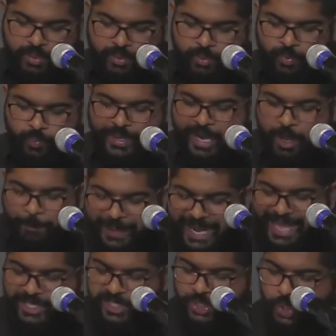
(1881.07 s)
When our
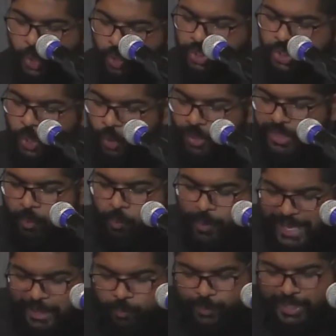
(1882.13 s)
plans don't go the
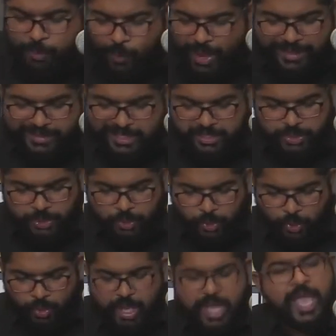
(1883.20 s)
way we want it to
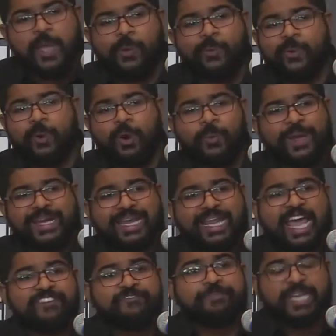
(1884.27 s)
go, or when
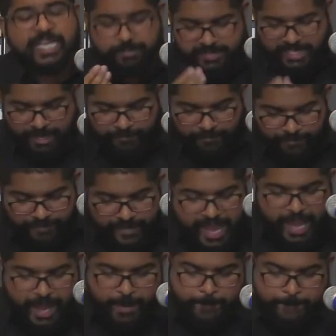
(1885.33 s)
life becomes
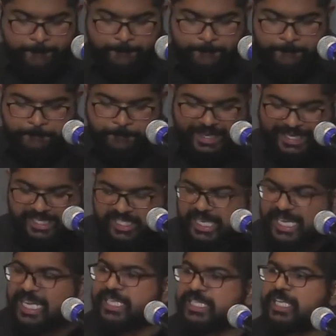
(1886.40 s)
unfair, it is
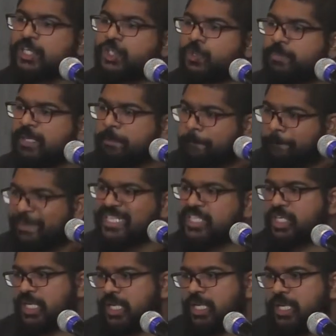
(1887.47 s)
easier to be
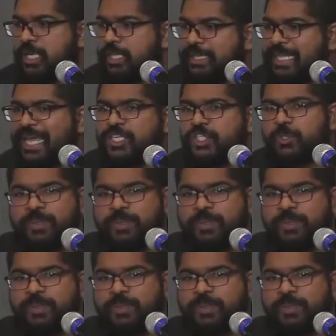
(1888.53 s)
bitter than to be